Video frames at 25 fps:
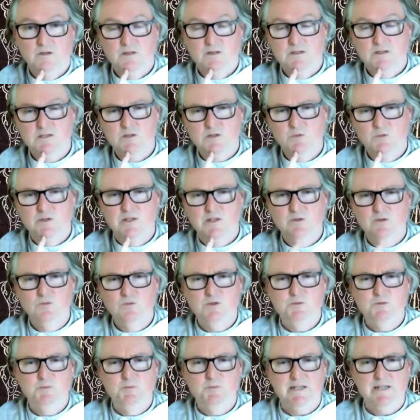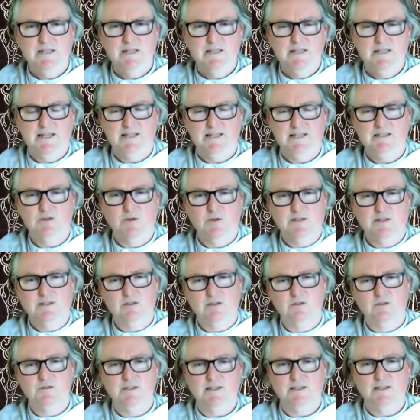So we can repeat that to
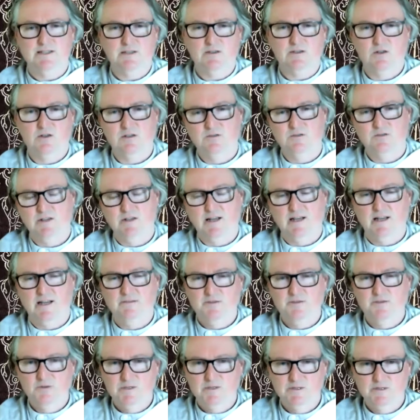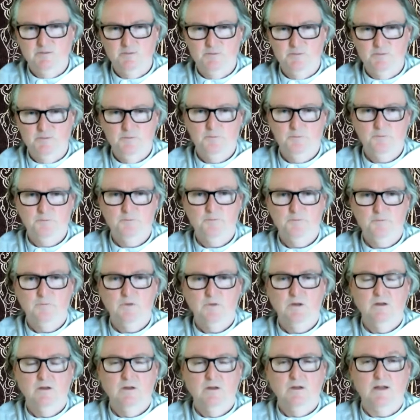ourselves as a kind of an aphorism
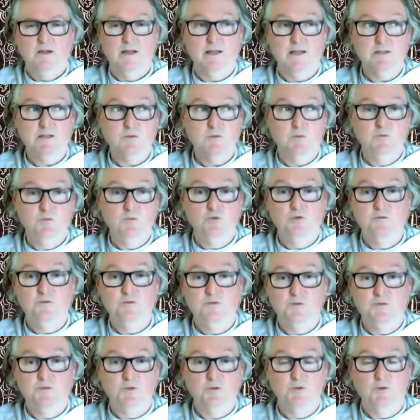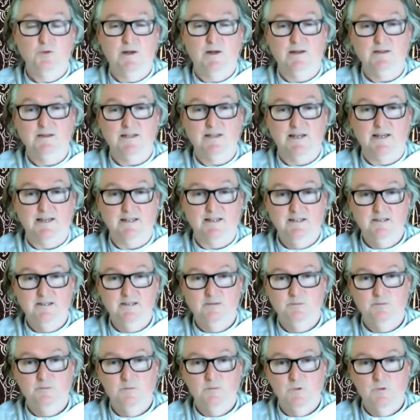as we move through our day,
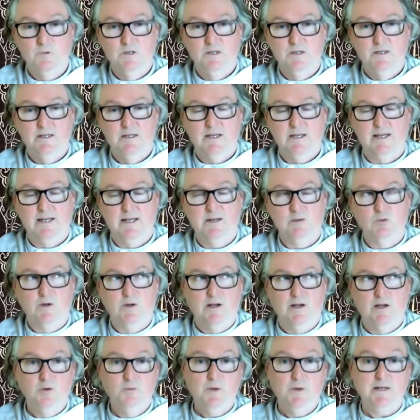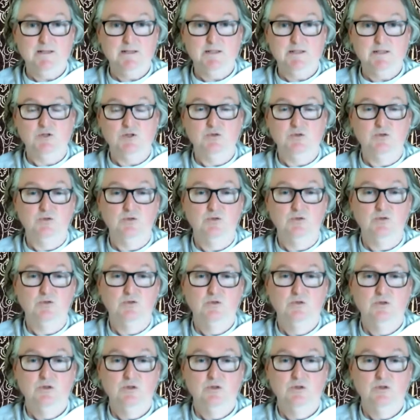and it will help us to